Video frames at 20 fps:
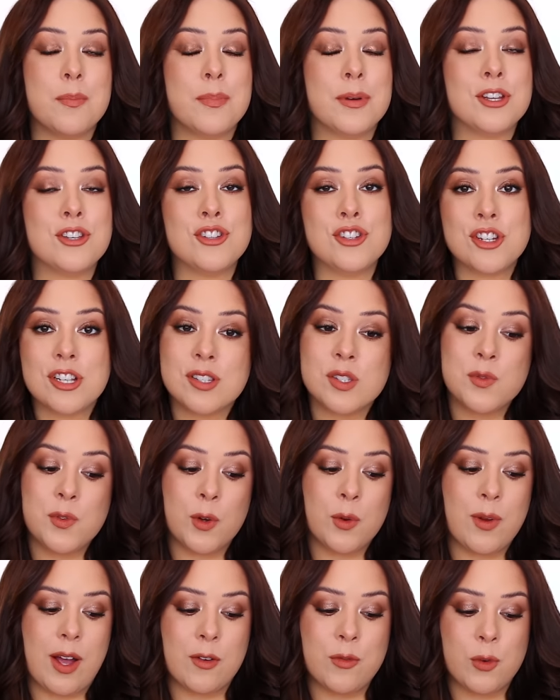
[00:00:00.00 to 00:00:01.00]
but just
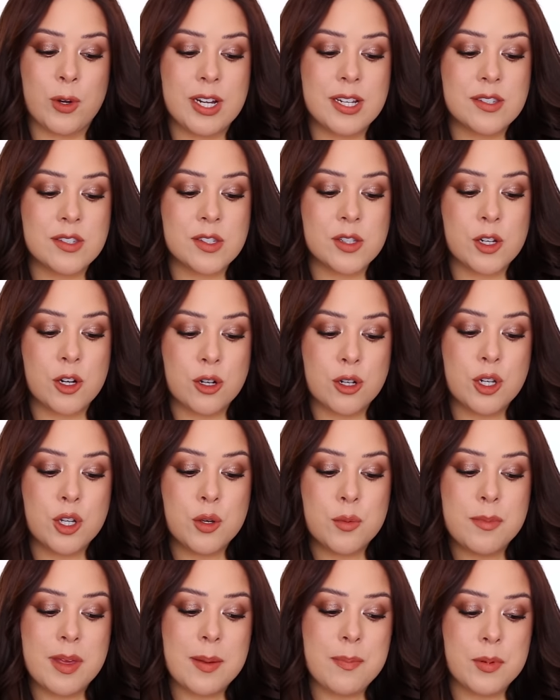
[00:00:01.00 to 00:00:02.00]
for reference, their
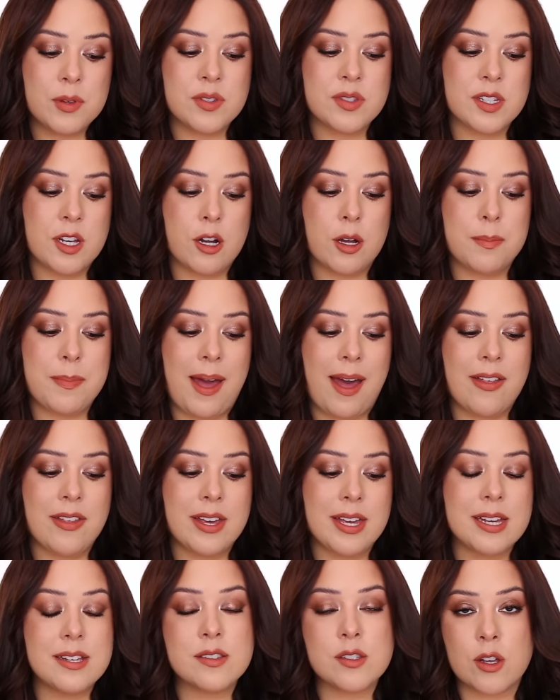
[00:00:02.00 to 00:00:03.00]
new maple syrup
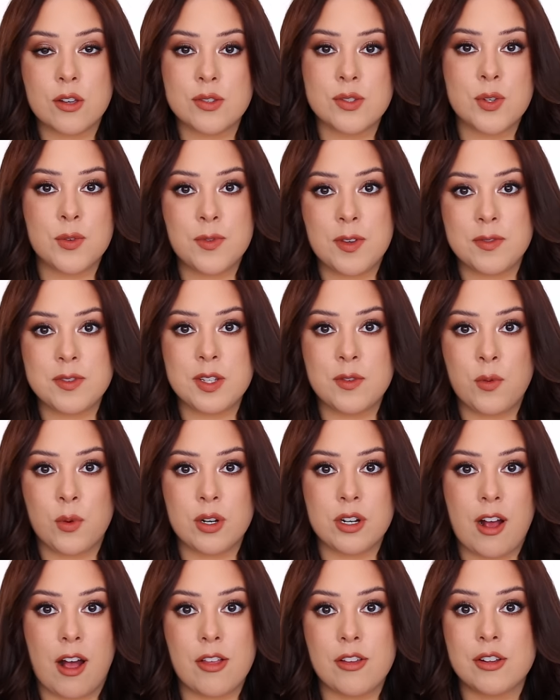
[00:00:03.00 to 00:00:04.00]
palette is also
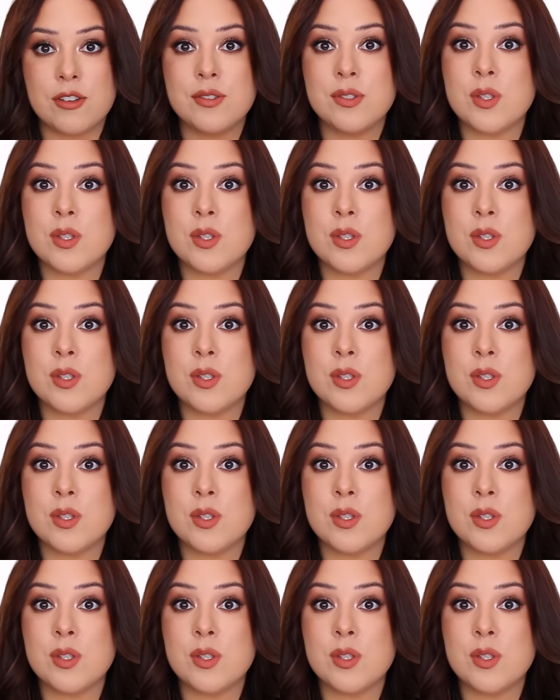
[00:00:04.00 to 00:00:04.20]
$54.